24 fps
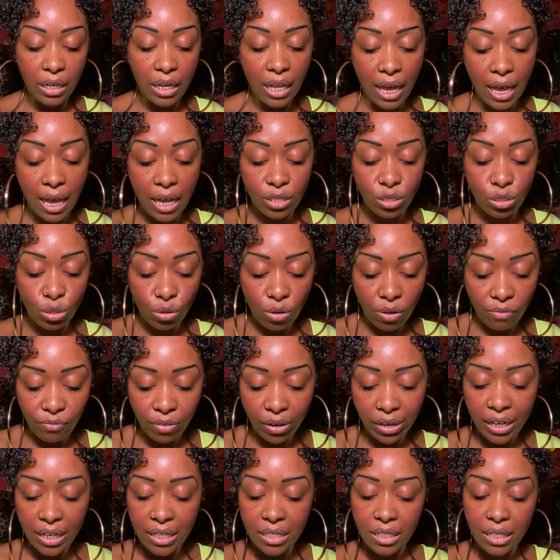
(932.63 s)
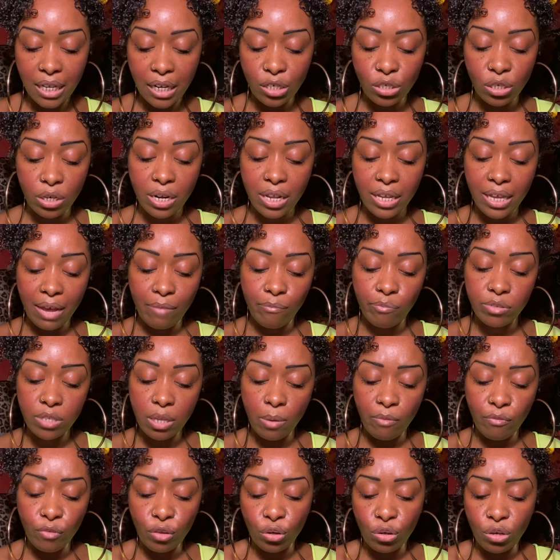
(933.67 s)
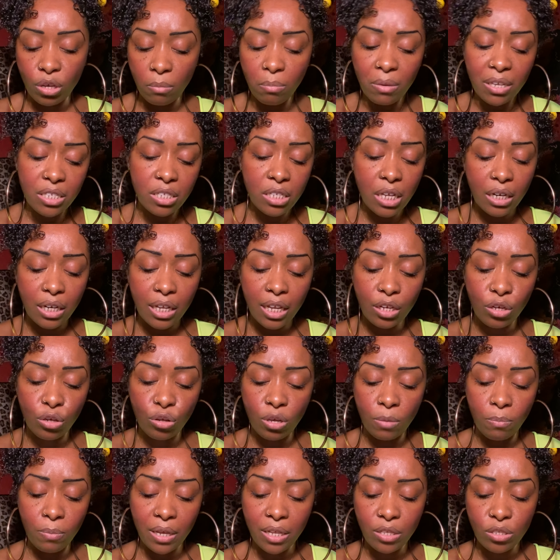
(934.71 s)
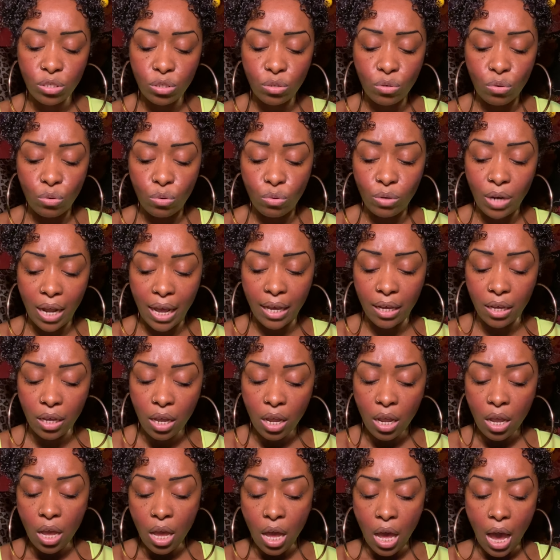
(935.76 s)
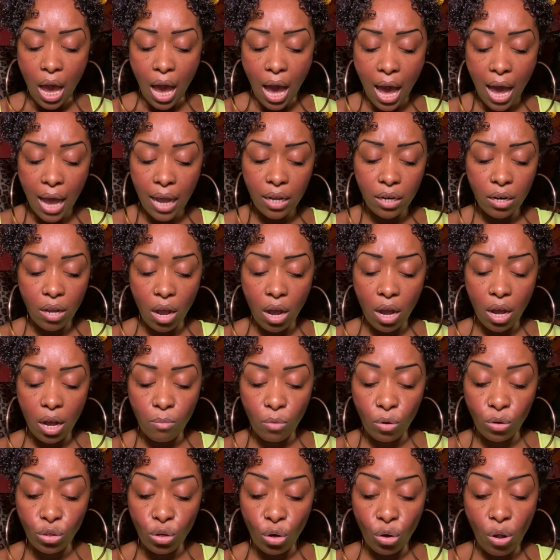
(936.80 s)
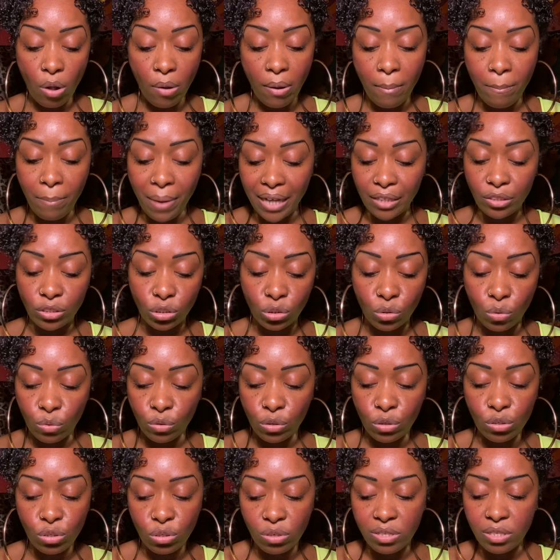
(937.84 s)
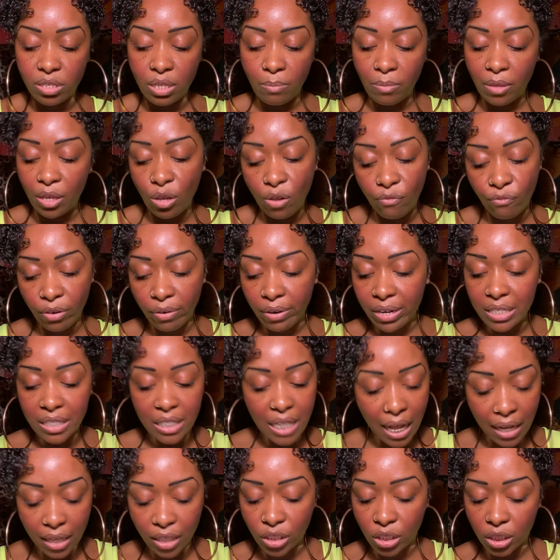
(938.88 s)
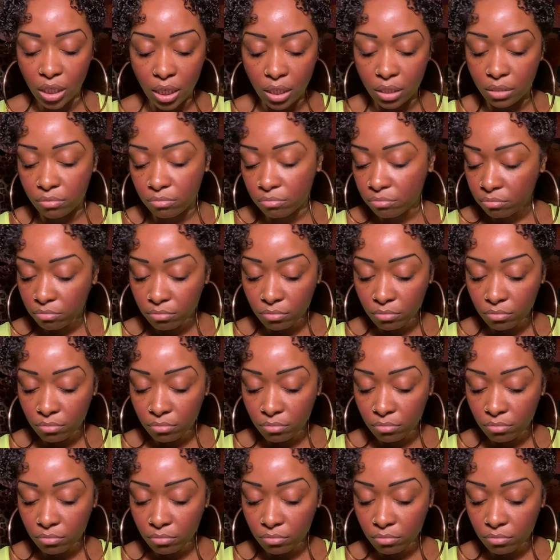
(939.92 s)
Yeah, so you're very intelligent. Again, for some of you, you could be studying, you could be in school, like, and um, or you're going back to school, you're doing something. You're very intelligent.